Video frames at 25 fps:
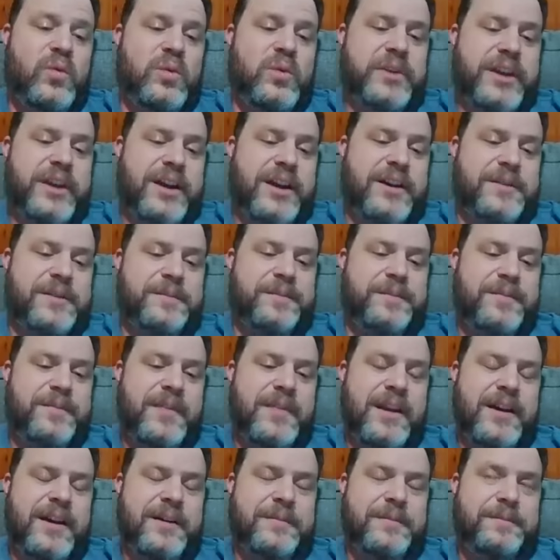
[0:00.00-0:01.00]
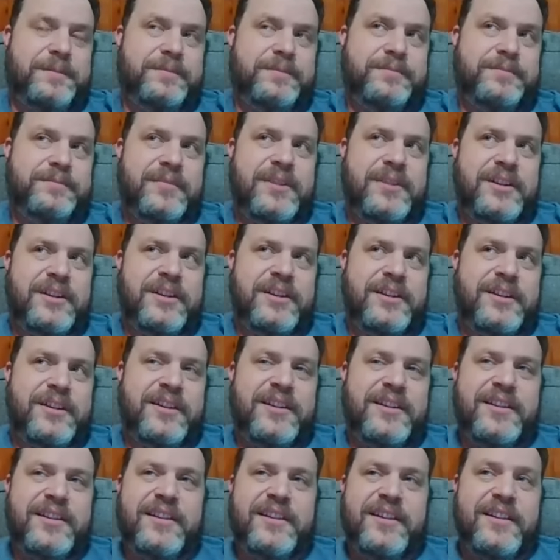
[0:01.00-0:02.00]
yeah, yeah.
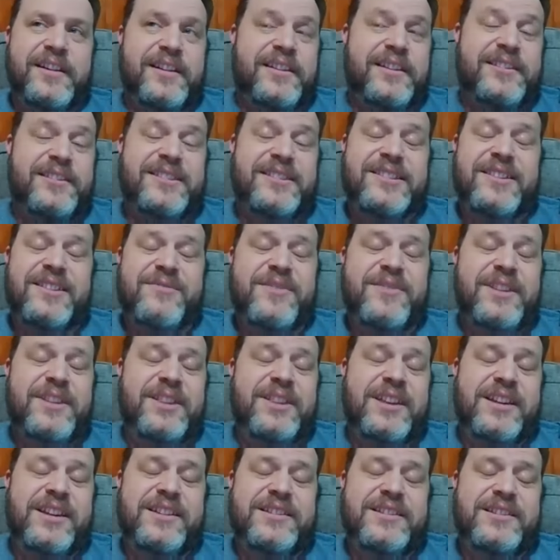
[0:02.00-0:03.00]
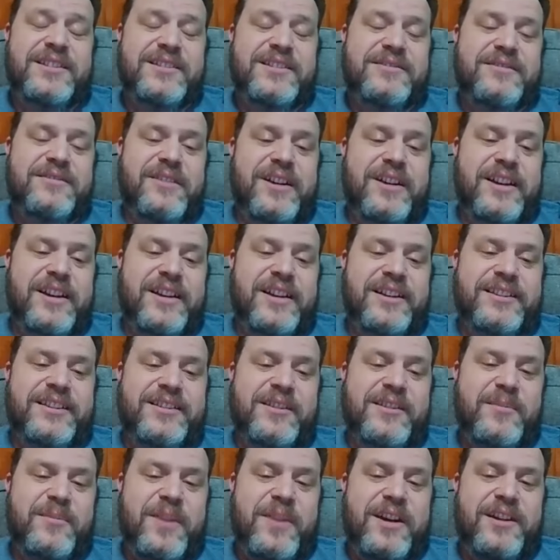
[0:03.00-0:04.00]
There's stuff that they could do.
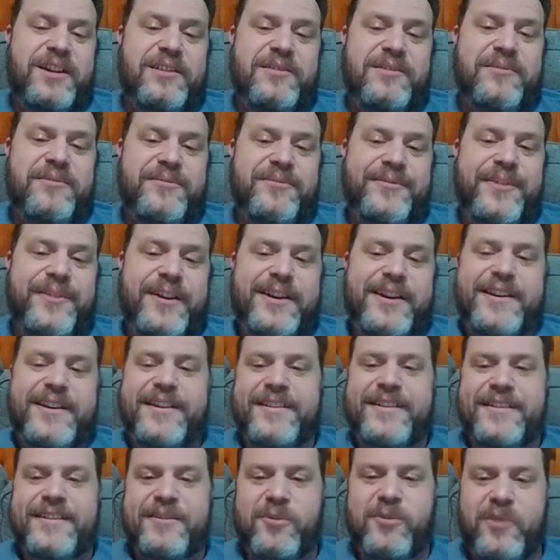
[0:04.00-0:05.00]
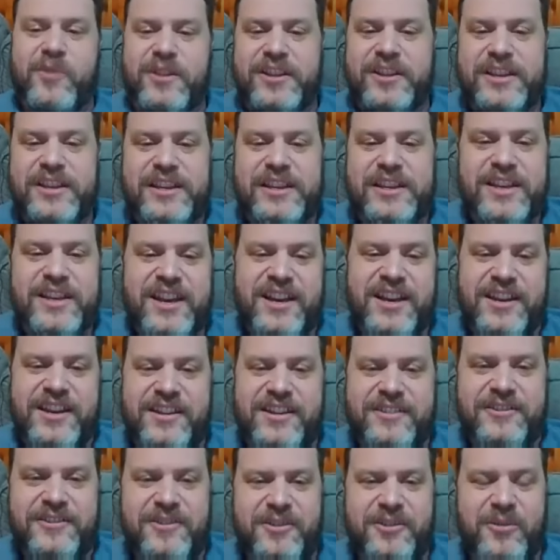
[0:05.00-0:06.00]
It's a matter of will
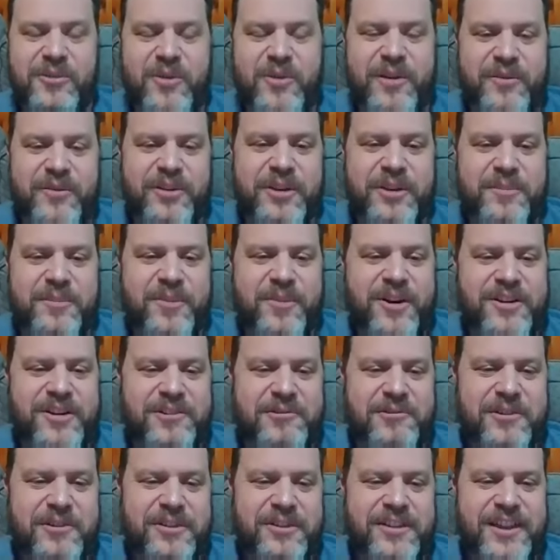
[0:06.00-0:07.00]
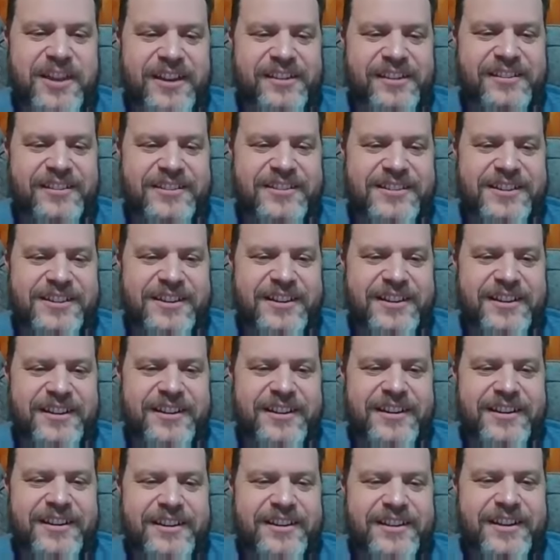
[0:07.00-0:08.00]
EA or whoever they partner with next
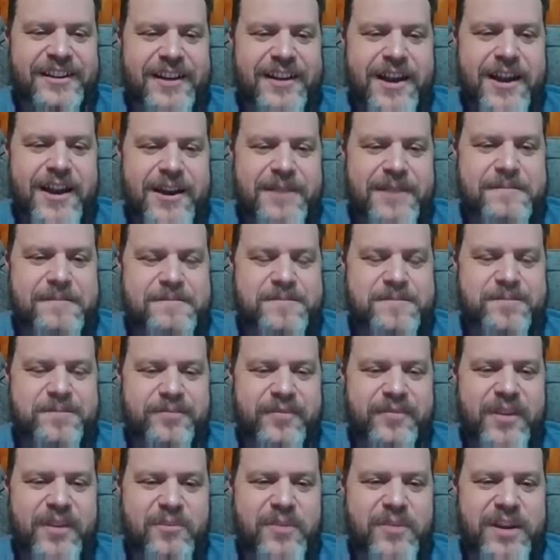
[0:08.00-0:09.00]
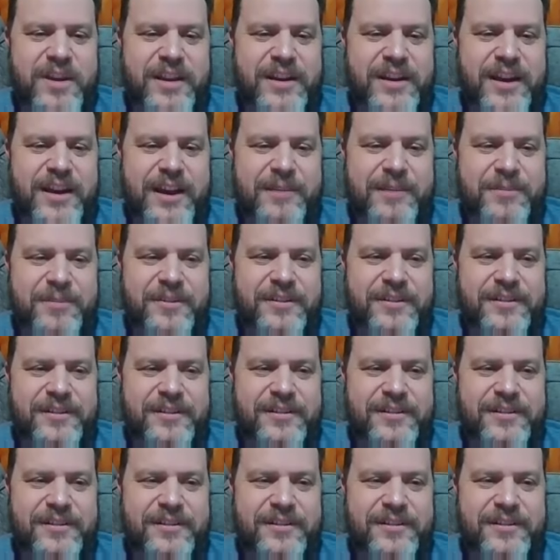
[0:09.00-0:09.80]
make it happen.